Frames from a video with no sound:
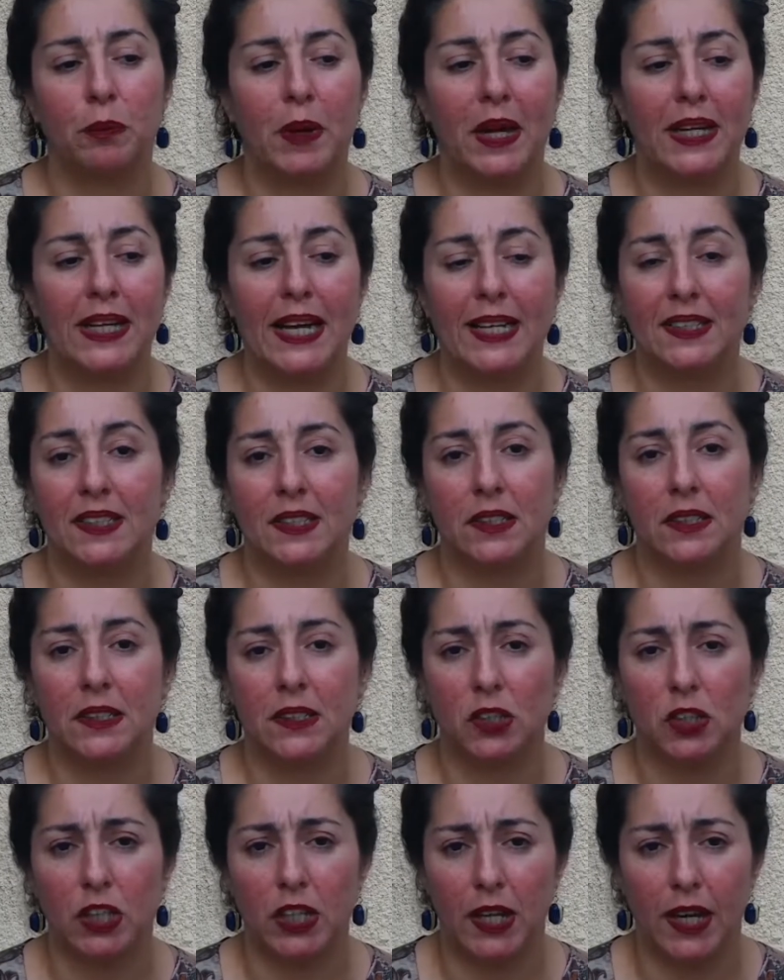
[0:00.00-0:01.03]
by Nazis
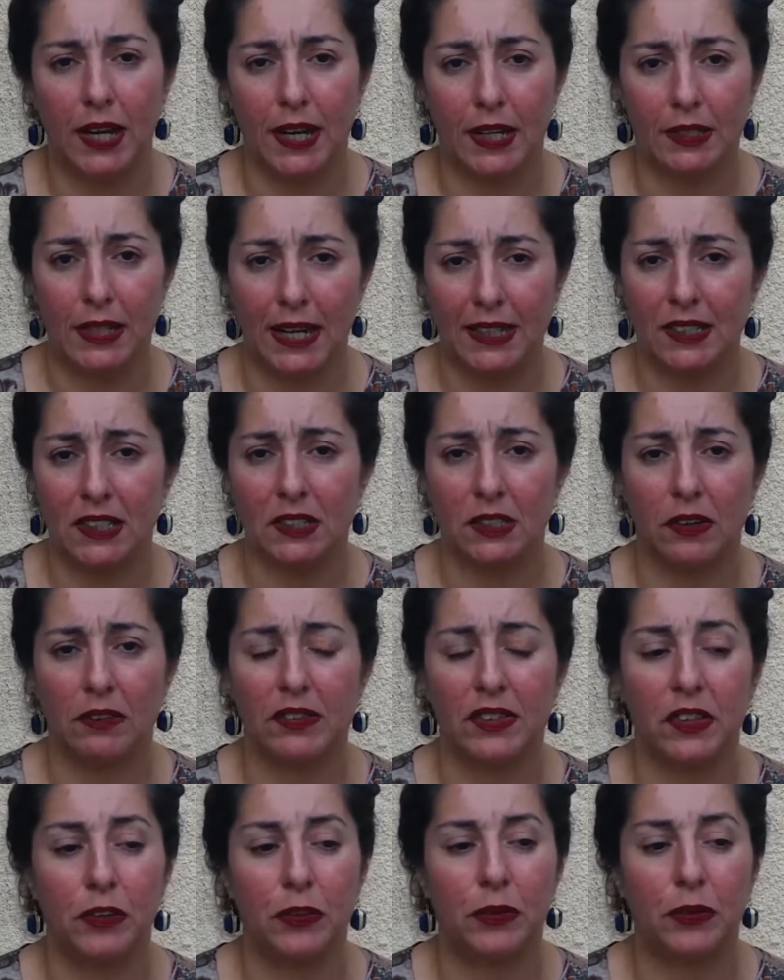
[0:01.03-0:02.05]
in Chile in
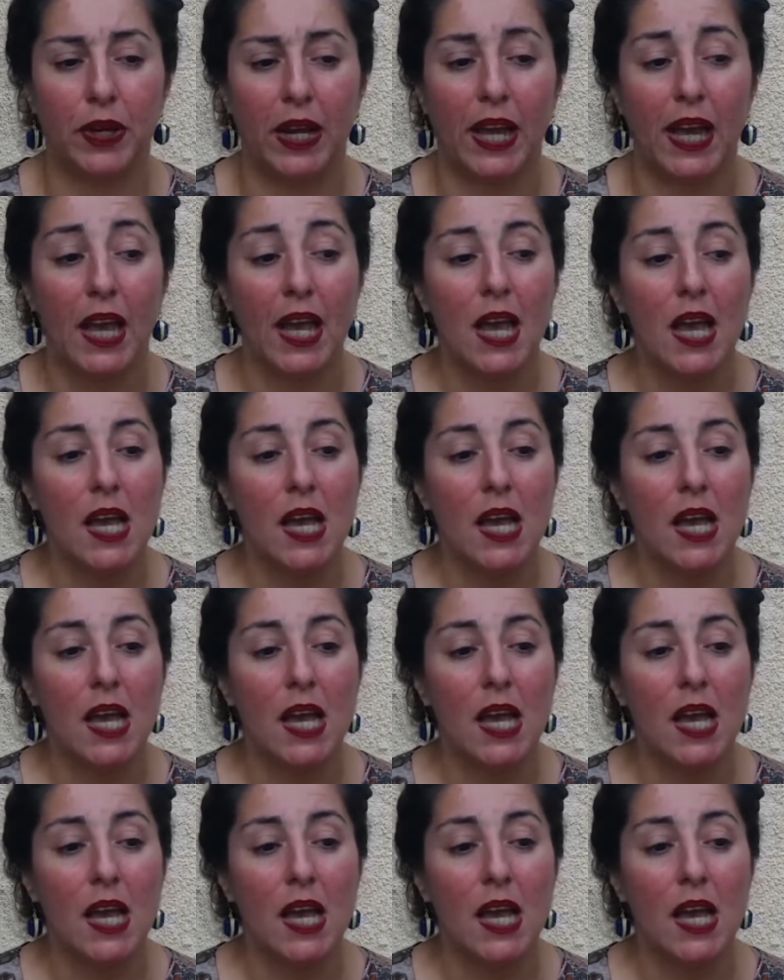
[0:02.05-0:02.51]
1973.